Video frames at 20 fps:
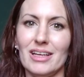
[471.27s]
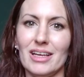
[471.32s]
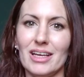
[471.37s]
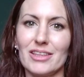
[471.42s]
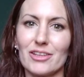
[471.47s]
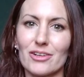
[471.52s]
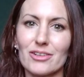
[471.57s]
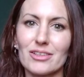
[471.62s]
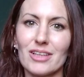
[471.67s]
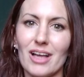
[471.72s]
in
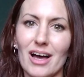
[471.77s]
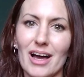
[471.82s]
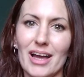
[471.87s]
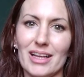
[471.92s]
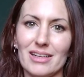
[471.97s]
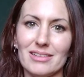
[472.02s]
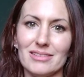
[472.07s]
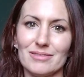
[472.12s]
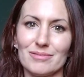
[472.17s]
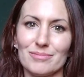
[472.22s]
their
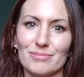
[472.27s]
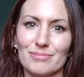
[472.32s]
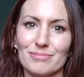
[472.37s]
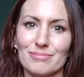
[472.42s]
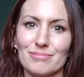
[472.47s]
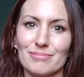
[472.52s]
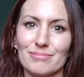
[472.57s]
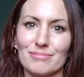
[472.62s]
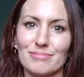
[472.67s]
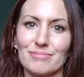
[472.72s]
line
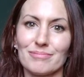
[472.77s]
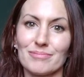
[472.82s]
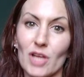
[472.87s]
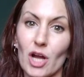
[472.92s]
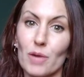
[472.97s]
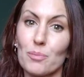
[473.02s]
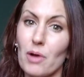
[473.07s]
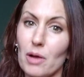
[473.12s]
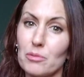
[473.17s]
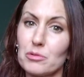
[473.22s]

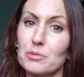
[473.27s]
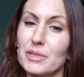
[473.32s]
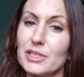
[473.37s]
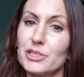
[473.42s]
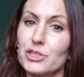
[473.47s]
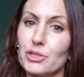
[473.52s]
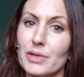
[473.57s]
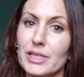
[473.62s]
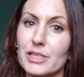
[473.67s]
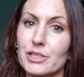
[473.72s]
are probably
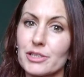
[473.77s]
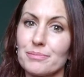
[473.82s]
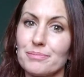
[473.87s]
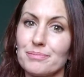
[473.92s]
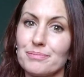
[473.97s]
Jewish.